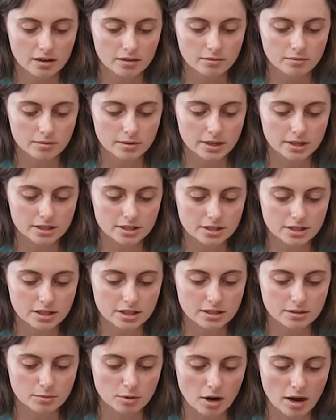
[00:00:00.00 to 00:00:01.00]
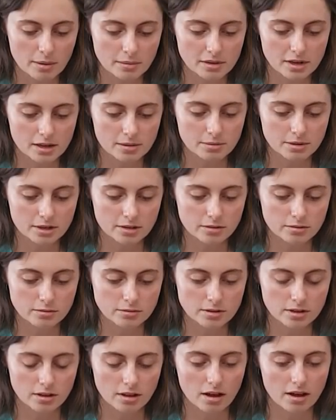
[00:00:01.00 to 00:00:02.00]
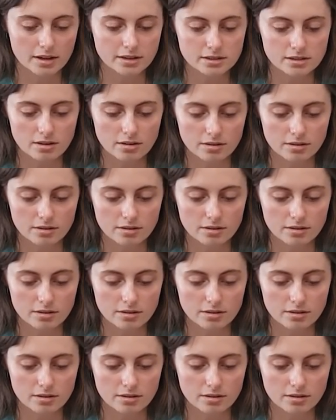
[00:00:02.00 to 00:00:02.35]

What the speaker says: which is why I'm keeping all the lines